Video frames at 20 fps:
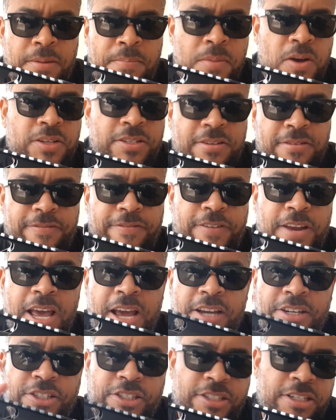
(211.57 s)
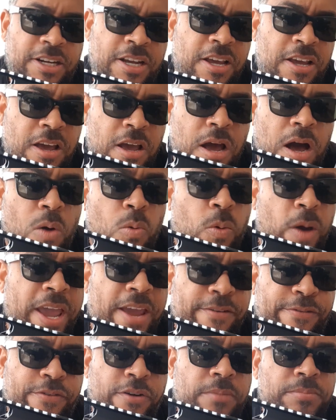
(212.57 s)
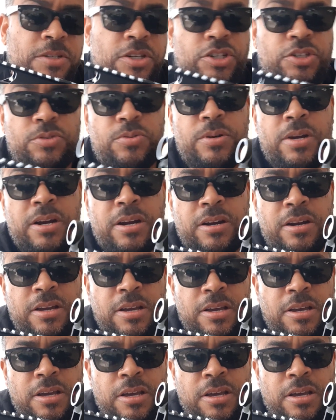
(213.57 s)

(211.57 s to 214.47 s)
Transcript: the muzzle flash away from the shooter.